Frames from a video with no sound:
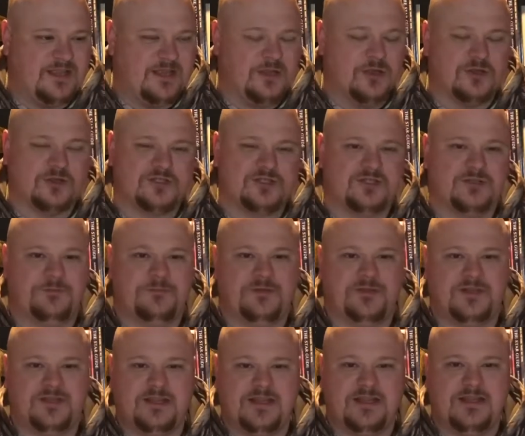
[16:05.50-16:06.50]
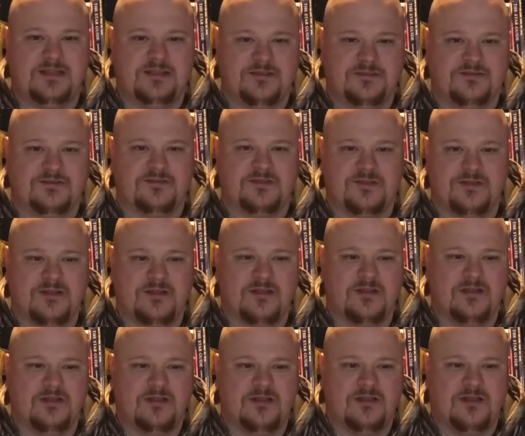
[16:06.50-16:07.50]
eager to please
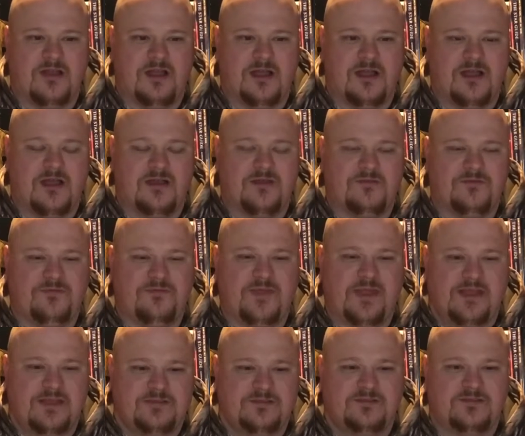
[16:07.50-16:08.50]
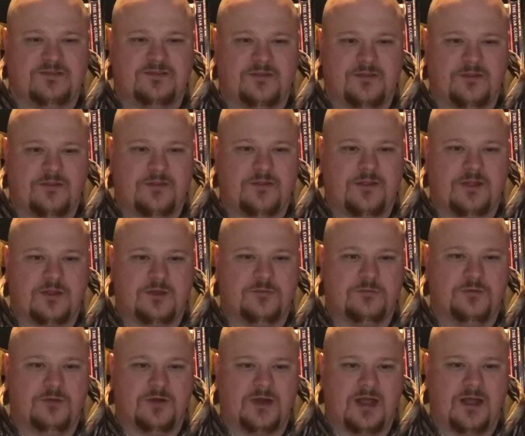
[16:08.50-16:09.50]
face that they
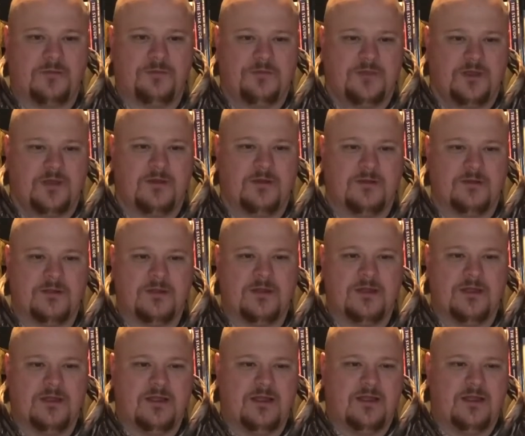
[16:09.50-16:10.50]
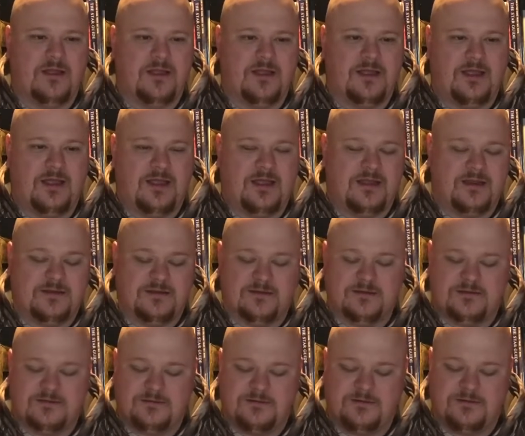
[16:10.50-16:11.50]
could put out there.
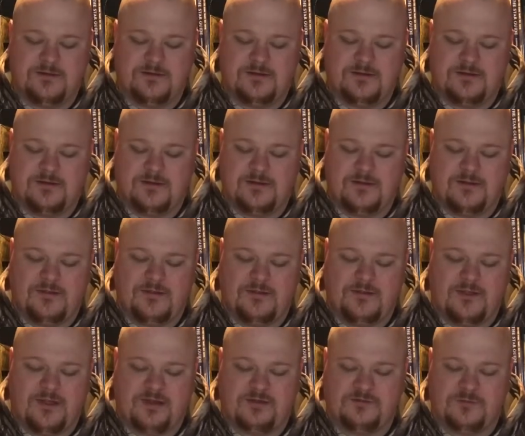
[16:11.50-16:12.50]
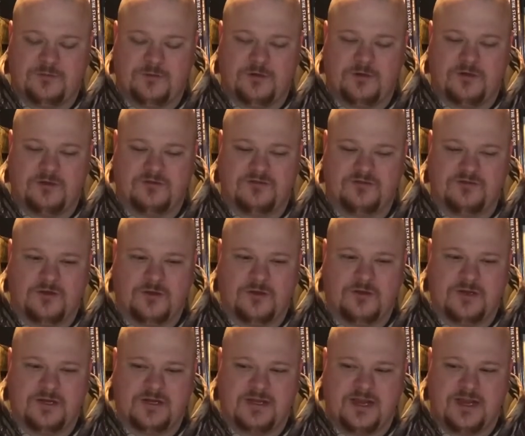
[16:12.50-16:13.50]
And that's where it all
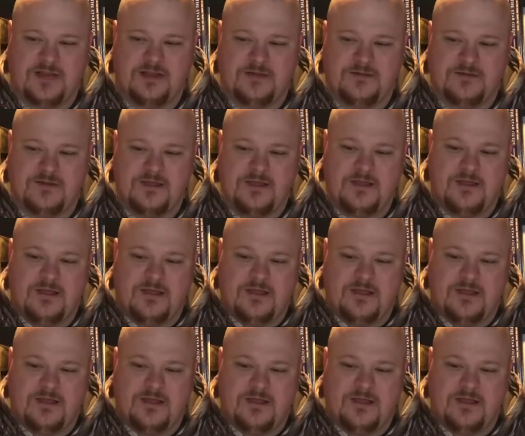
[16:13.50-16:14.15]
started. And